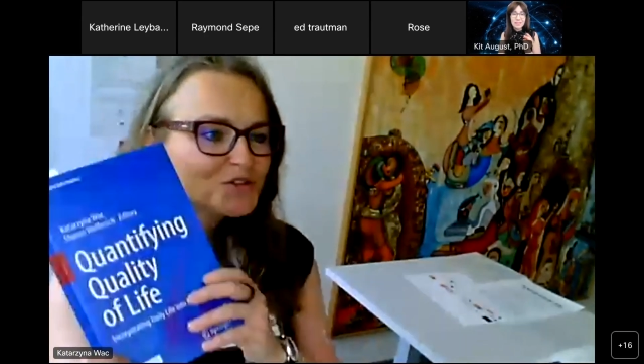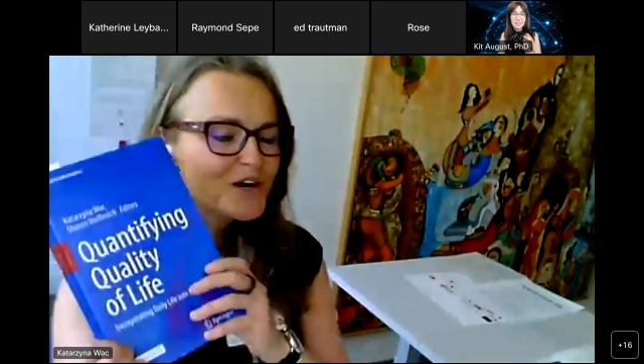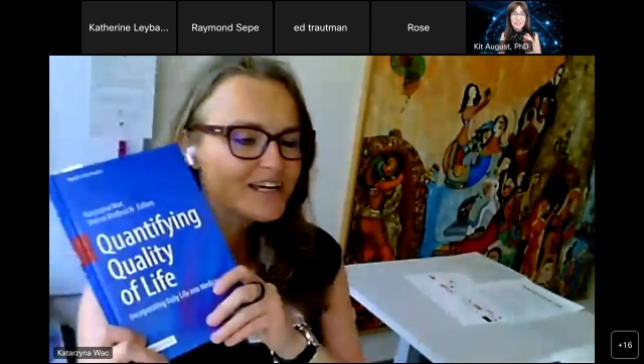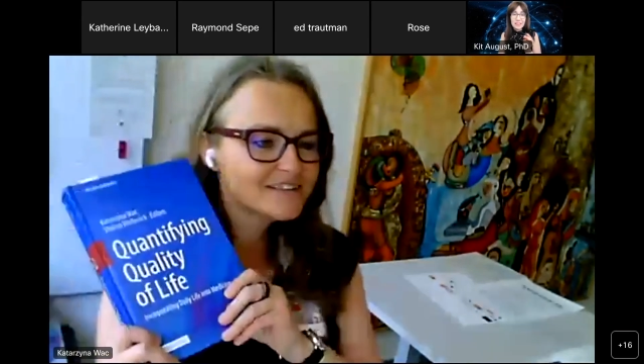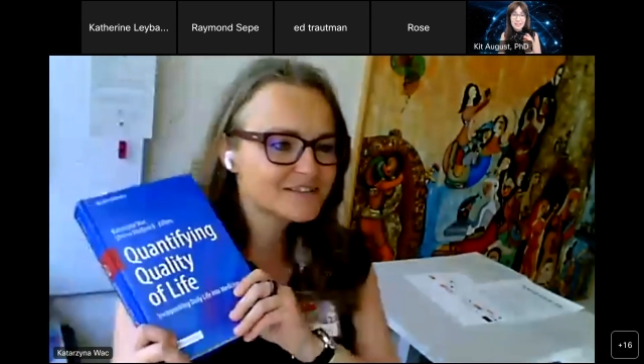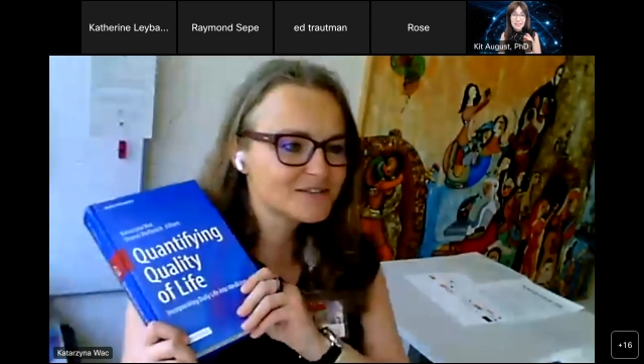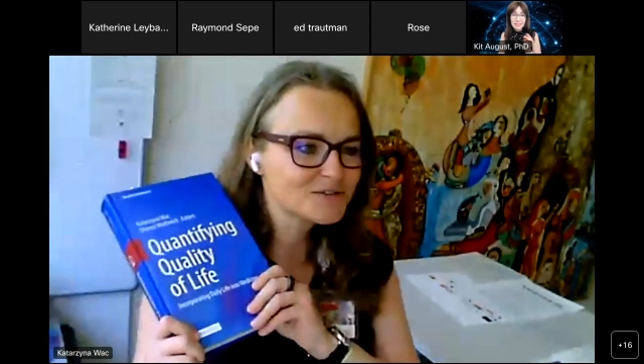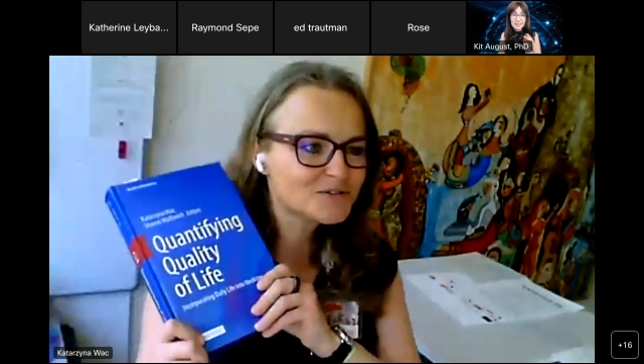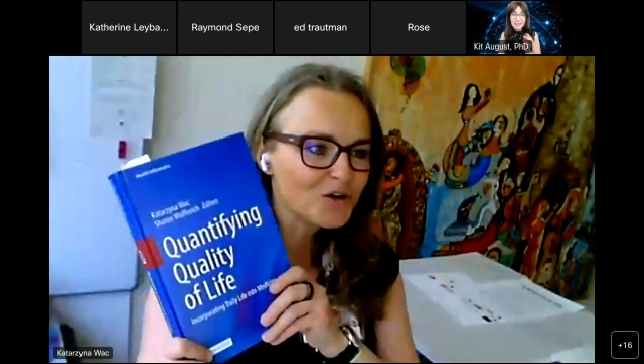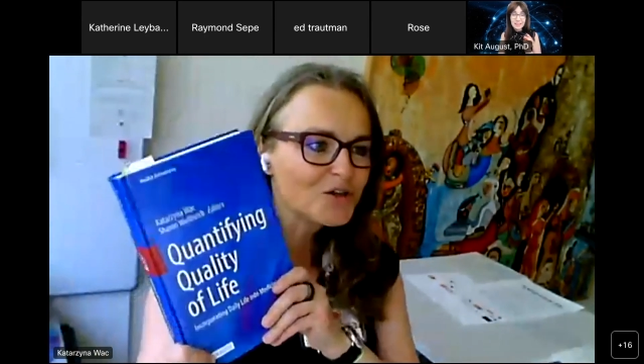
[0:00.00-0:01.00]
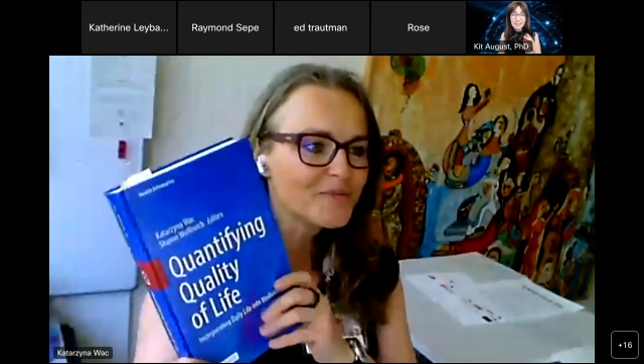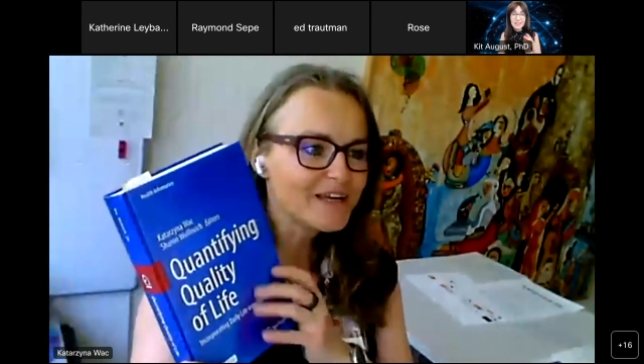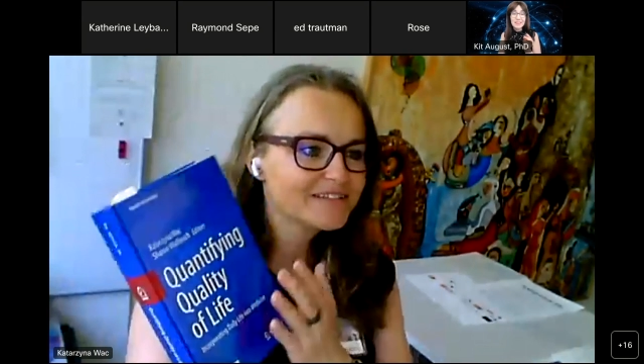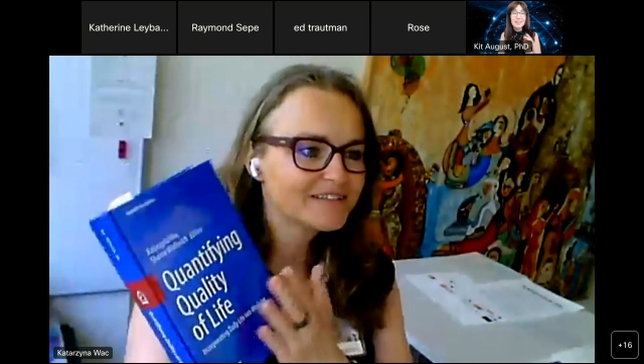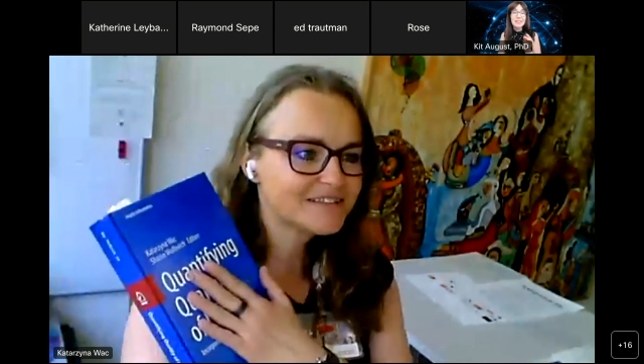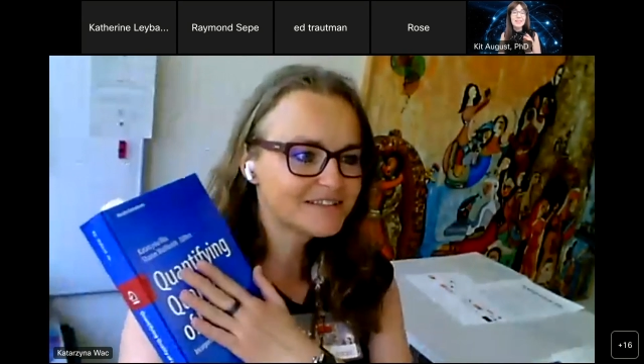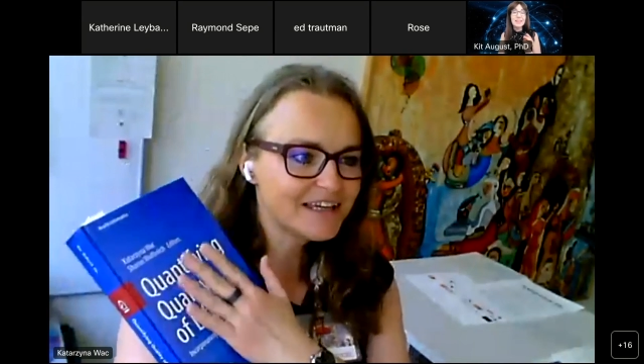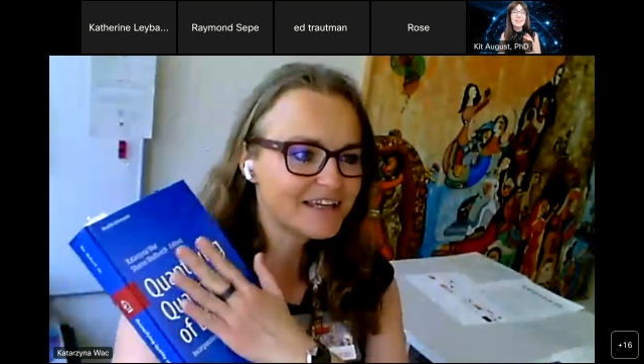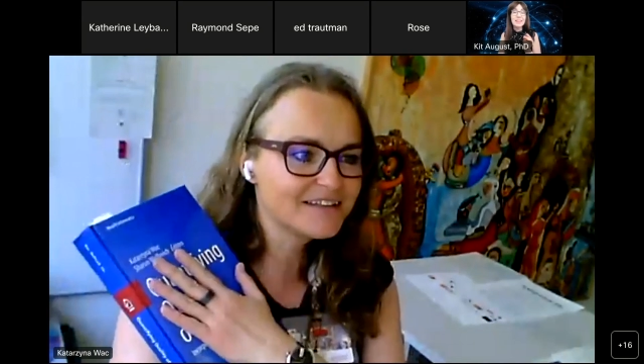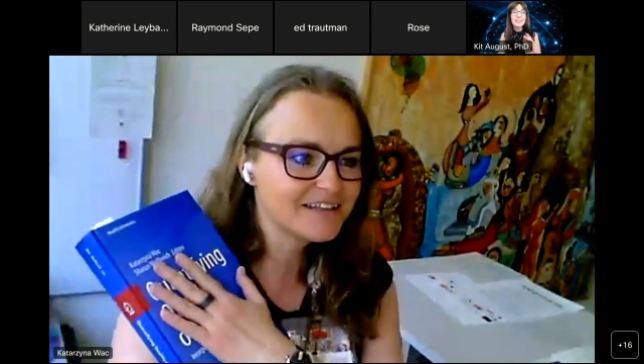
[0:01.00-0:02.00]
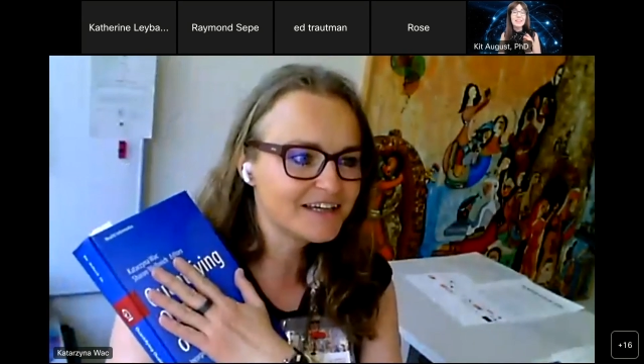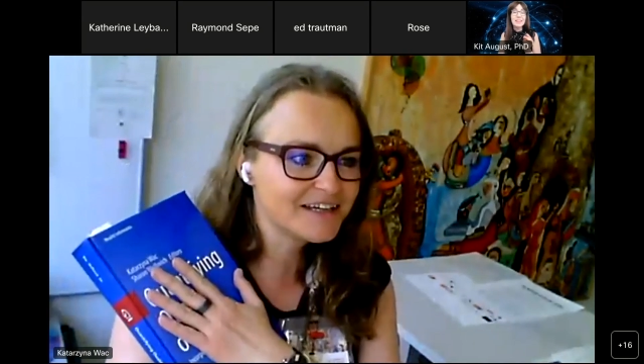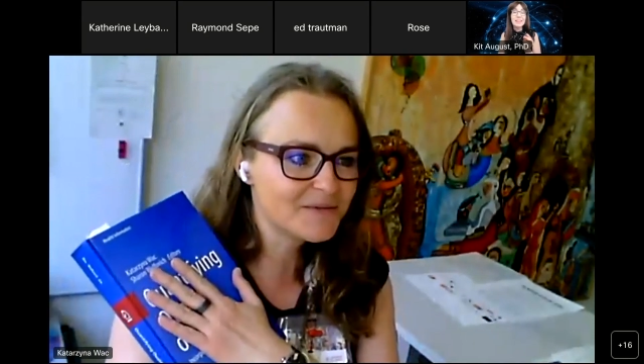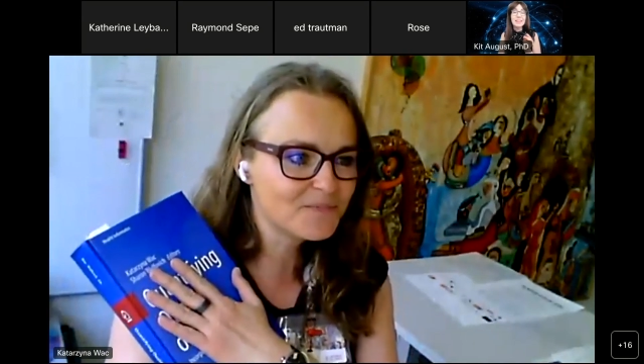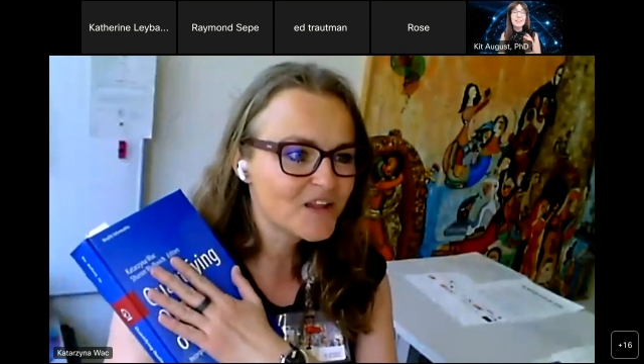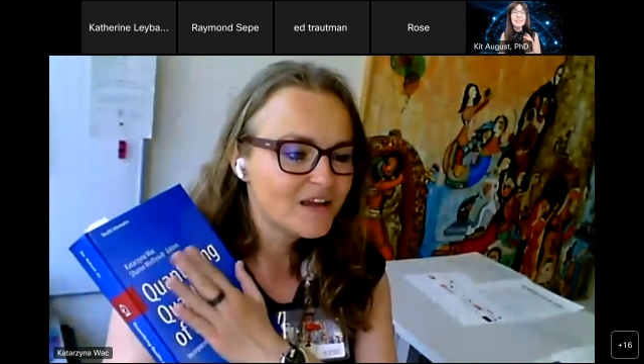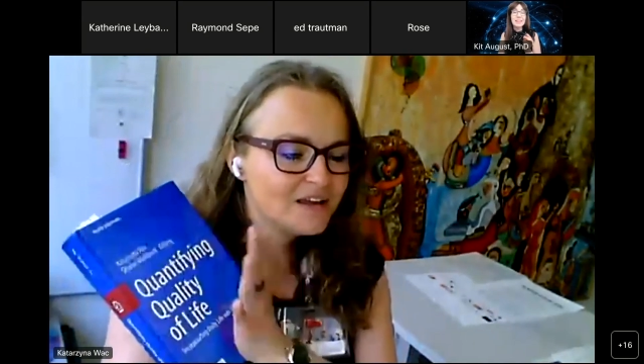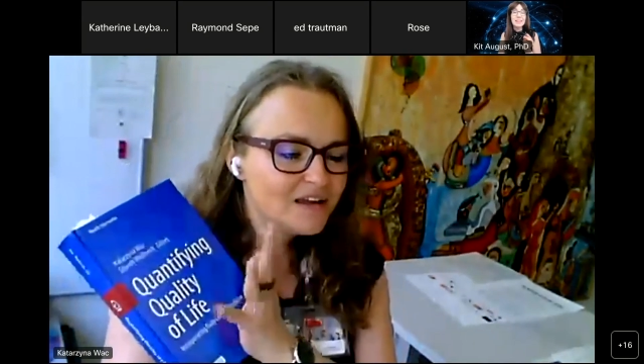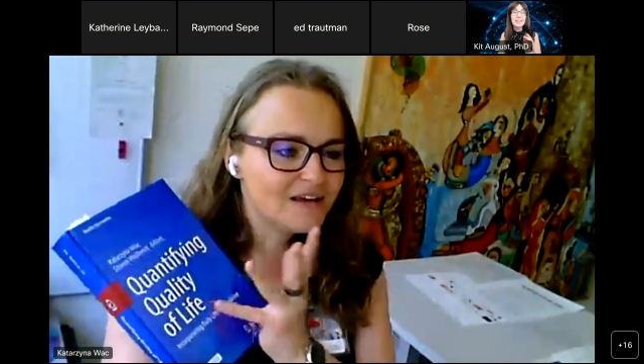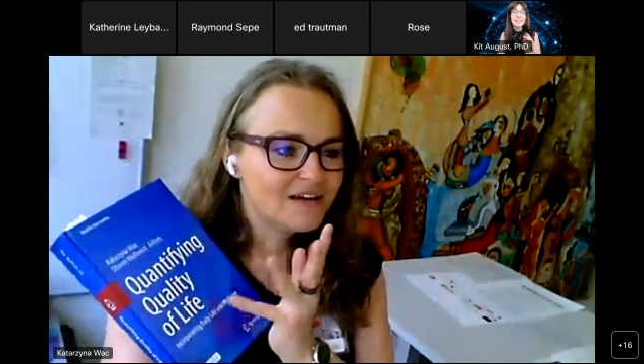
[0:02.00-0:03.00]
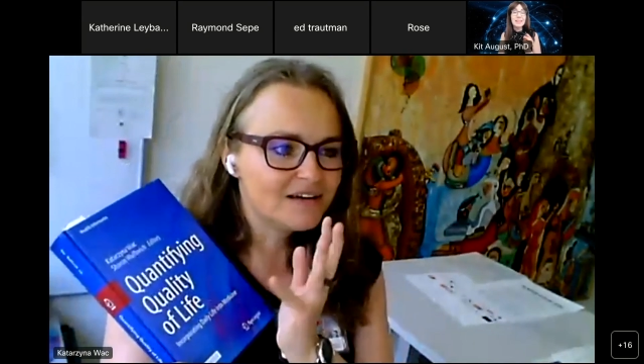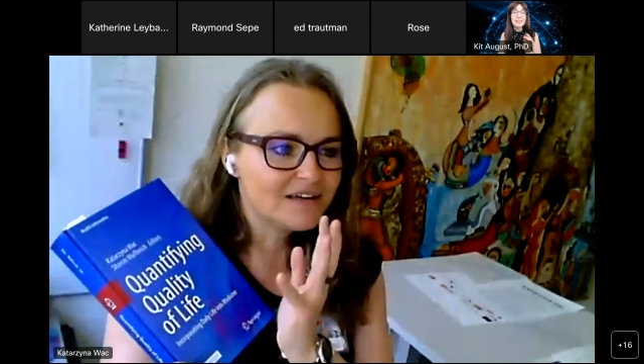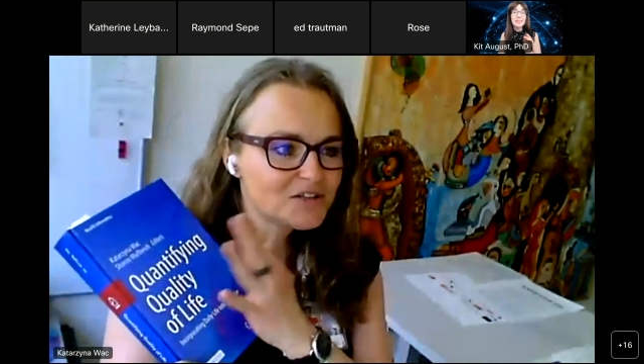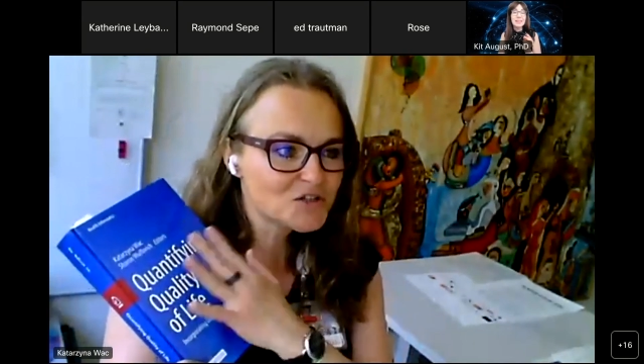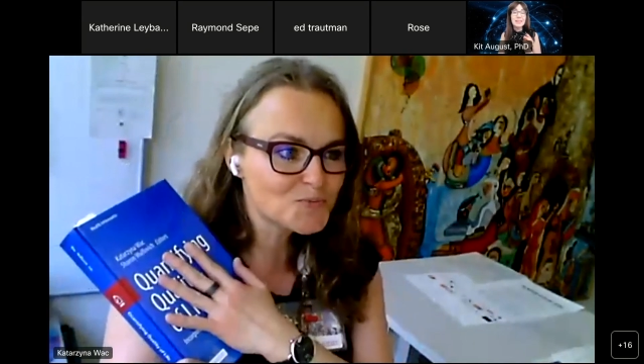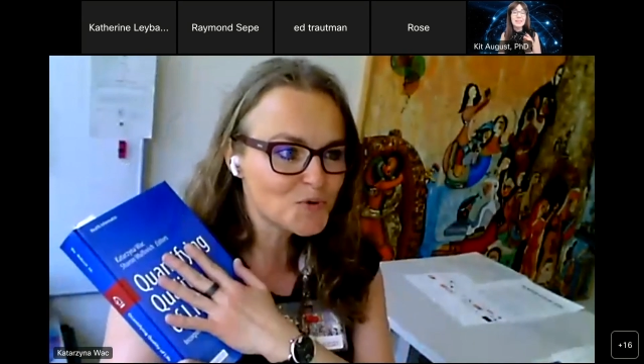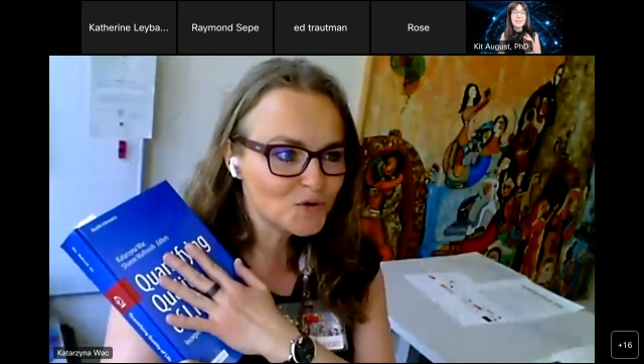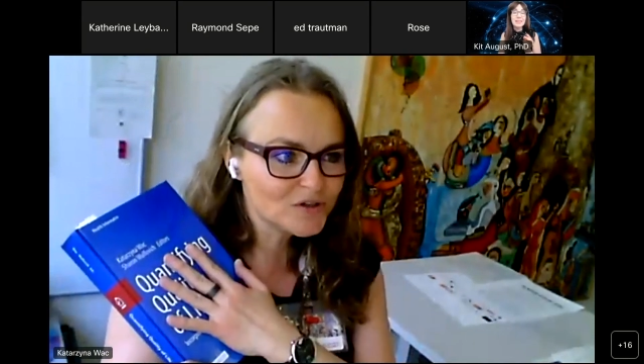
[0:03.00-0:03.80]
did try to document it in this book,